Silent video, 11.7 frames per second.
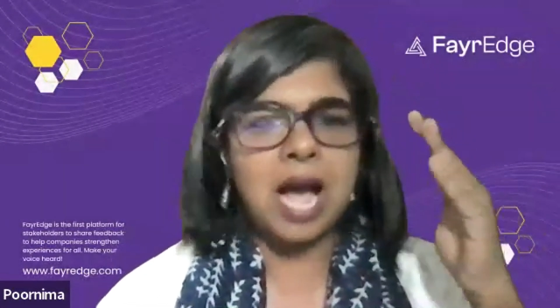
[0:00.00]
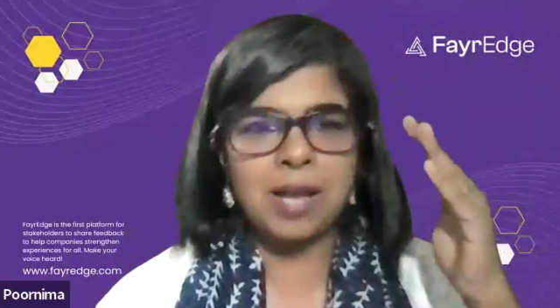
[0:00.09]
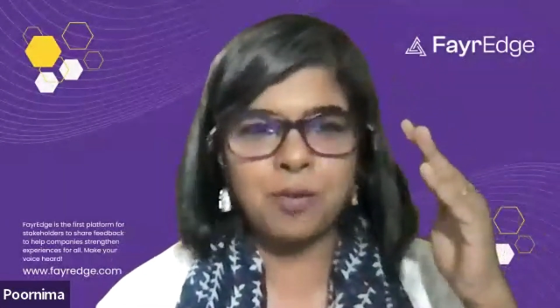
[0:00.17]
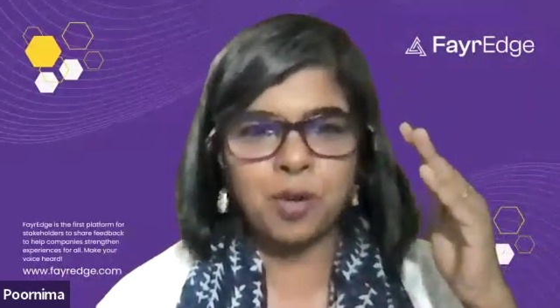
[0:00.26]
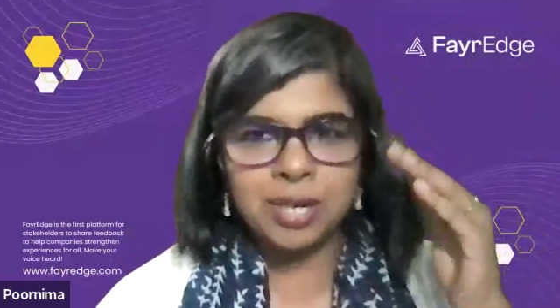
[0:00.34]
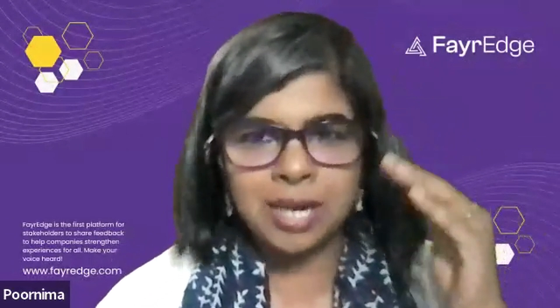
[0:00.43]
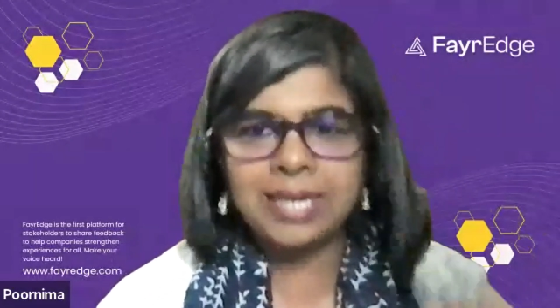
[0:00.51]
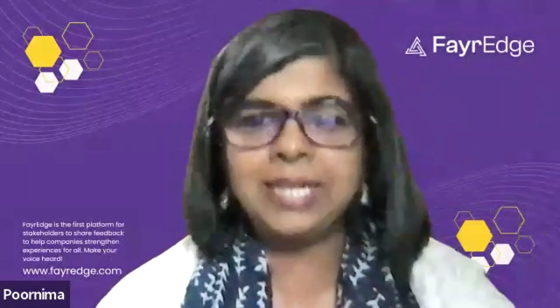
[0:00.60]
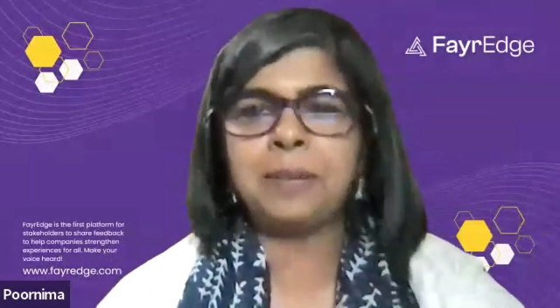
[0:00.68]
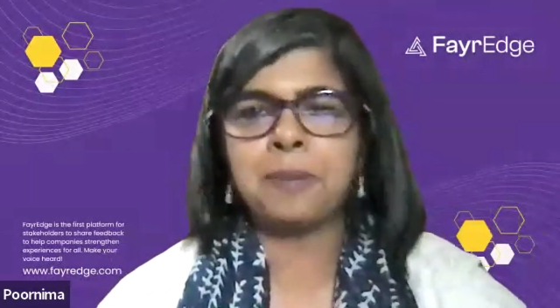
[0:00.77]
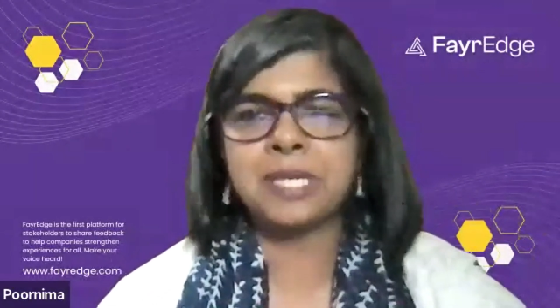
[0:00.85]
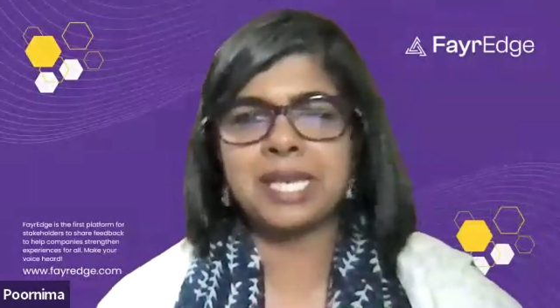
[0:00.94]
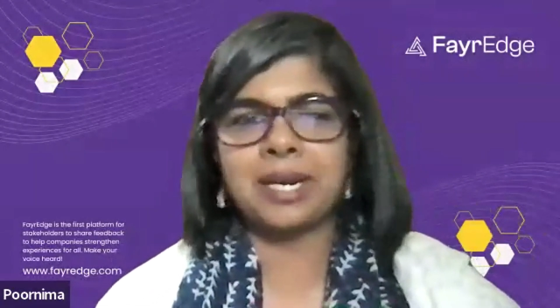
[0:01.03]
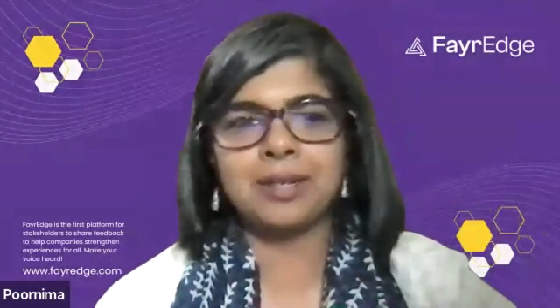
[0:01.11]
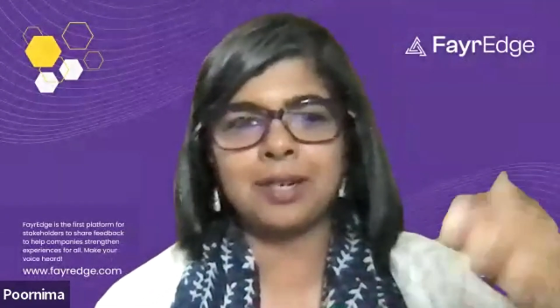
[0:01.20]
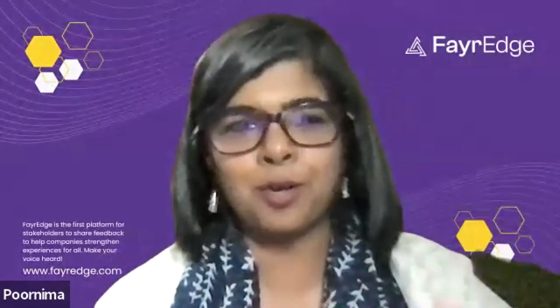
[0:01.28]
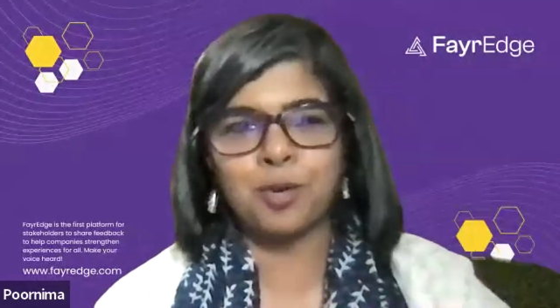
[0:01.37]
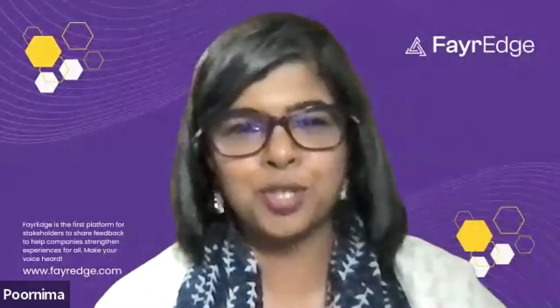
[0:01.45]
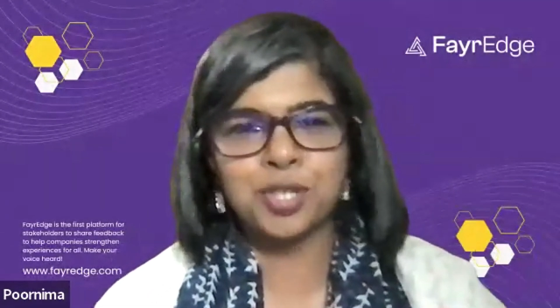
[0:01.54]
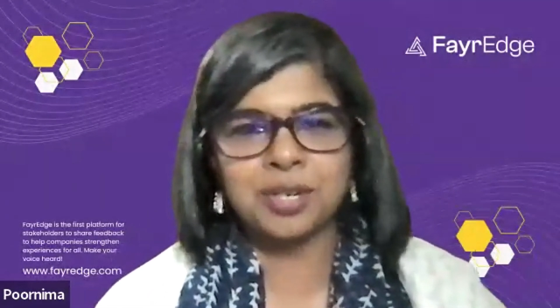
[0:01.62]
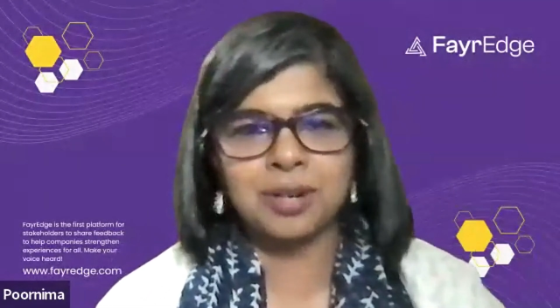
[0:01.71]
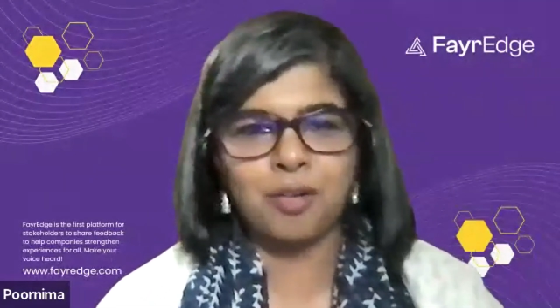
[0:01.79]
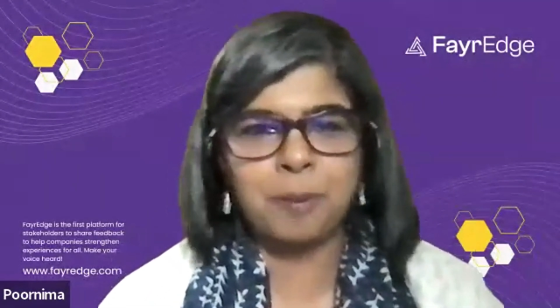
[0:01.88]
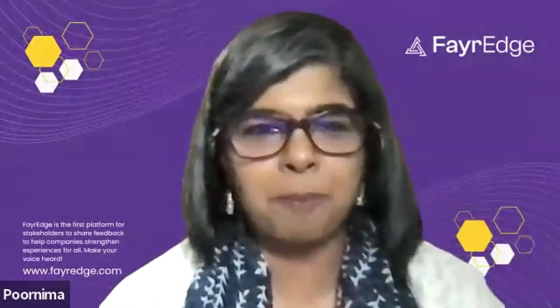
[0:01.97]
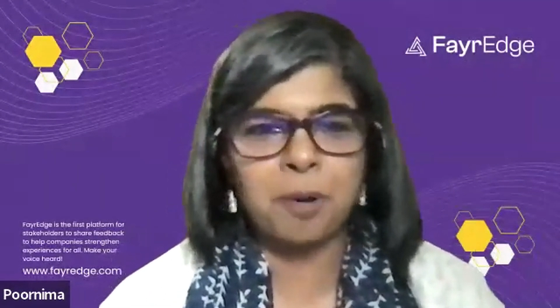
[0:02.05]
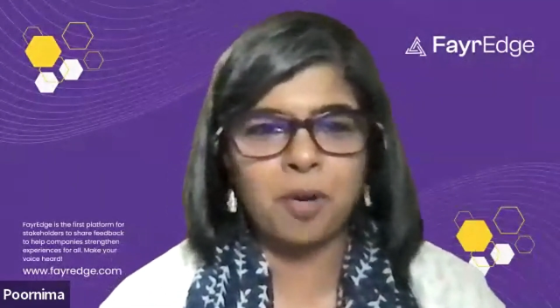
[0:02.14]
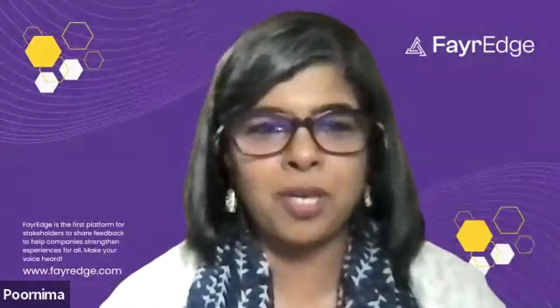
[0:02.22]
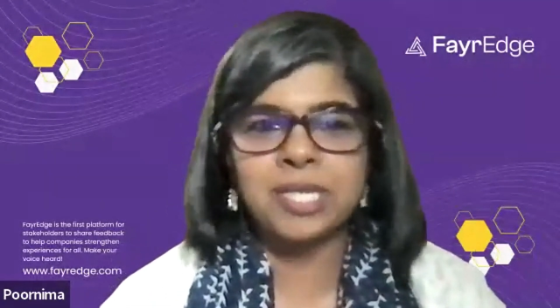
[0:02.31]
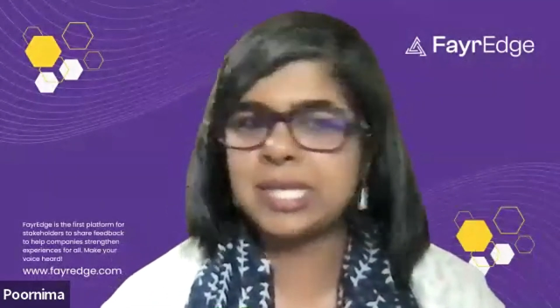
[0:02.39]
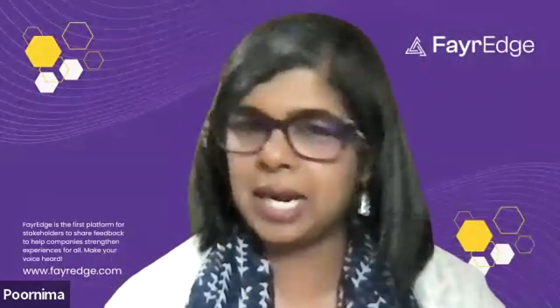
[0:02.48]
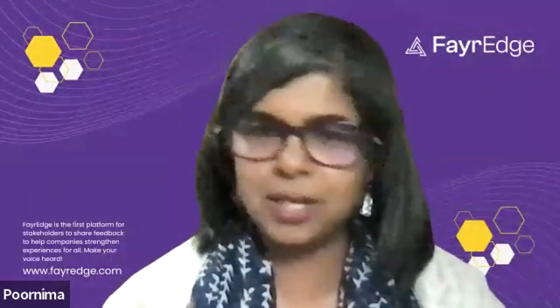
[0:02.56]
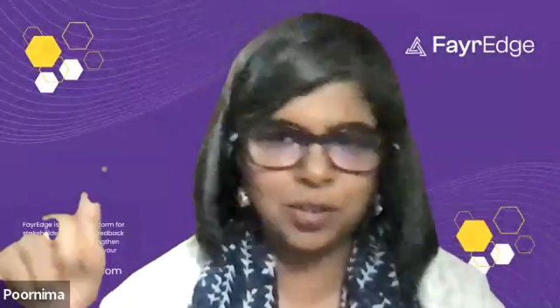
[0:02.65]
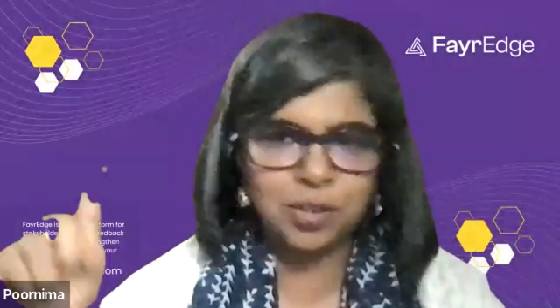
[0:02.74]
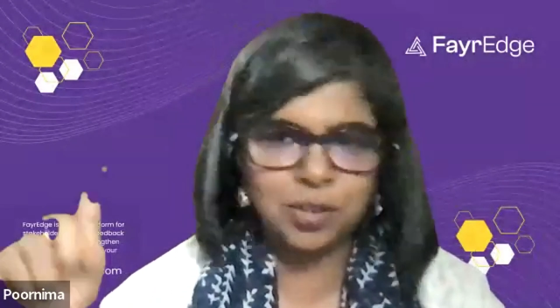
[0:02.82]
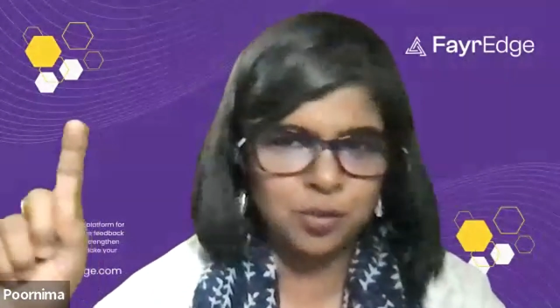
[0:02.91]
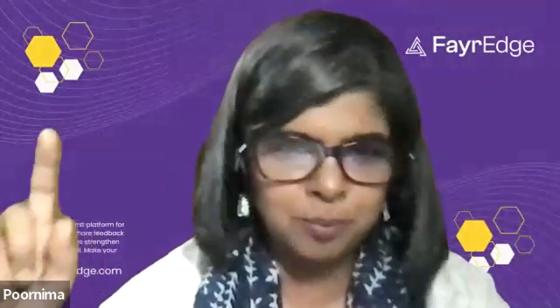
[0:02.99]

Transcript: I want 90% closure of employee SAT,